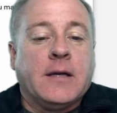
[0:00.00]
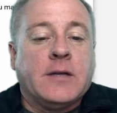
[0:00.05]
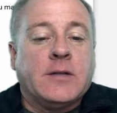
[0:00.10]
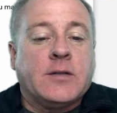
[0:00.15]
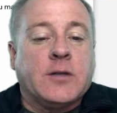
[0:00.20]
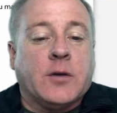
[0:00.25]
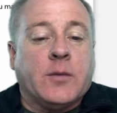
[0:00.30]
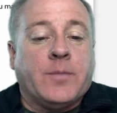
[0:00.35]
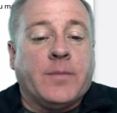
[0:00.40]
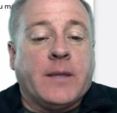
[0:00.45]

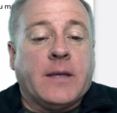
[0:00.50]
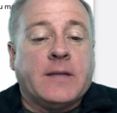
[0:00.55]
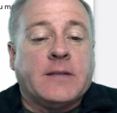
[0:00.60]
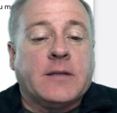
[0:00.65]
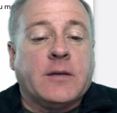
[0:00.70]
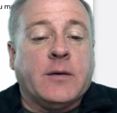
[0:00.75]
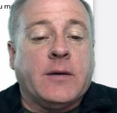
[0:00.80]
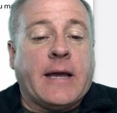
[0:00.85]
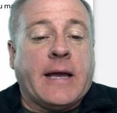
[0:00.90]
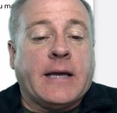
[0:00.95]
So it's
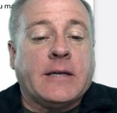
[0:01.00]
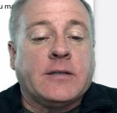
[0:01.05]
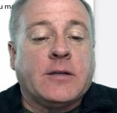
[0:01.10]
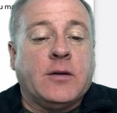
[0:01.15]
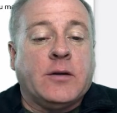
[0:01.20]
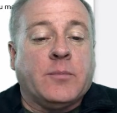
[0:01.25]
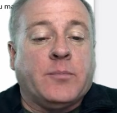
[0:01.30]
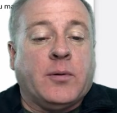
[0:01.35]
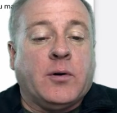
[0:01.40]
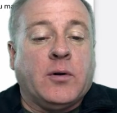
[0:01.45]
going to ask
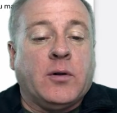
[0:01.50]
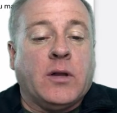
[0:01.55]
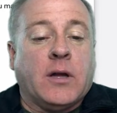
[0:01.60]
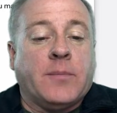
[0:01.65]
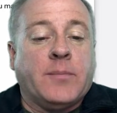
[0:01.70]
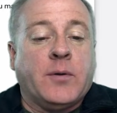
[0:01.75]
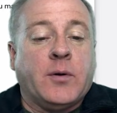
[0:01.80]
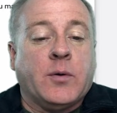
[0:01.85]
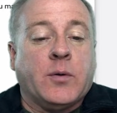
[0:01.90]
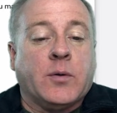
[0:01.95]
you to pull
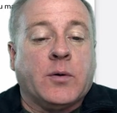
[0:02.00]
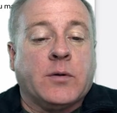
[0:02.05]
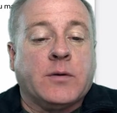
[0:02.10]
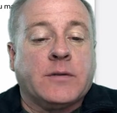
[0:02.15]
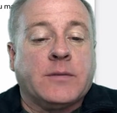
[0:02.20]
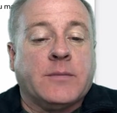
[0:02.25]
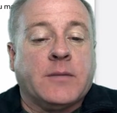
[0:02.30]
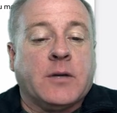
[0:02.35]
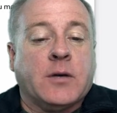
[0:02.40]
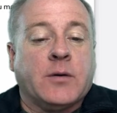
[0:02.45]
up your
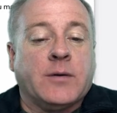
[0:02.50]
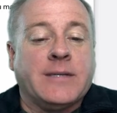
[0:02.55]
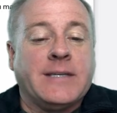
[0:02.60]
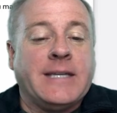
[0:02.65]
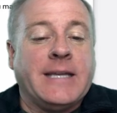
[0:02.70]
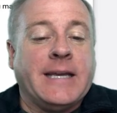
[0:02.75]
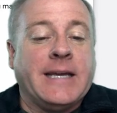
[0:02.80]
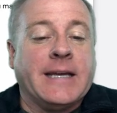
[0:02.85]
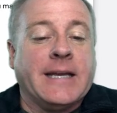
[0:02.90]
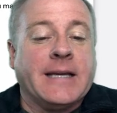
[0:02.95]
something called
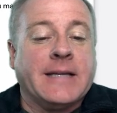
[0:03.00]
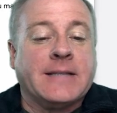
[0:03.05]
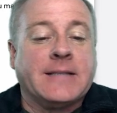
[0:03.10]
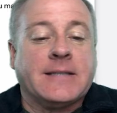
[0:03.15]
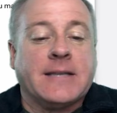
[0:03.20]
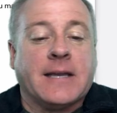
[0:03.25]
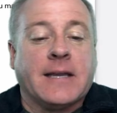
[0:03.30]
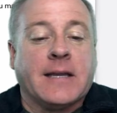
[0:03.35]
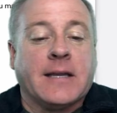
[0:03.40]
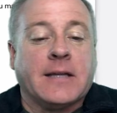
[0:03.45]
DNS
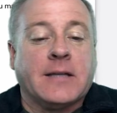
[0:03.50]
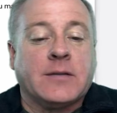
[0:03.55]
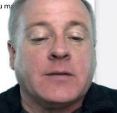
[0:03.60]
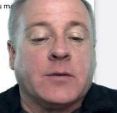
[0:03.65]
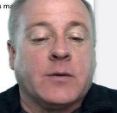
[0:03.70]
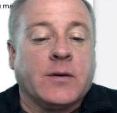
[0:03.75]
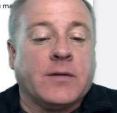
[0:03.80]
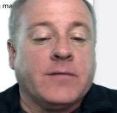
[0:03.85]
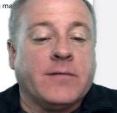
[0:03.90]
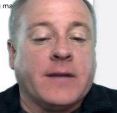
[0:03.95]
settings
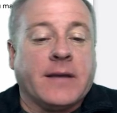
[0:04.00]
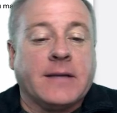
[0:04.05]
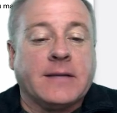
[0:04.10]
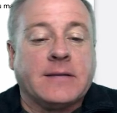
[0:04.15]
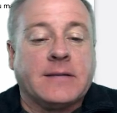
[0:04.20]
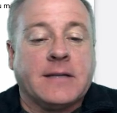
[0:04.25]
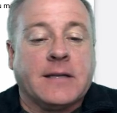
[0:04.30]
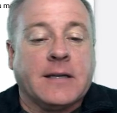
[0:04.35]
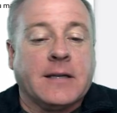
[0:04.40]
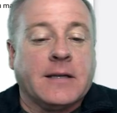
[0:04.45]
or
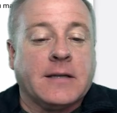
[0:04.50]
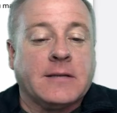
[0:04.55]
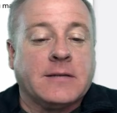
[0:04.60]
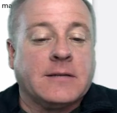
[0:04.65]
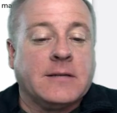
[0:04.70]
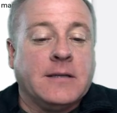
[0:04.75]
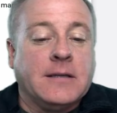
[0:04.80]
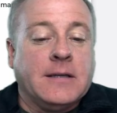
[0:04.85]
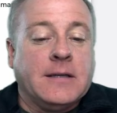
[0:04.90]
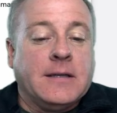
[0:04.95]
advanced
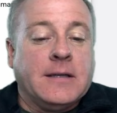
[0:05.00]
settings.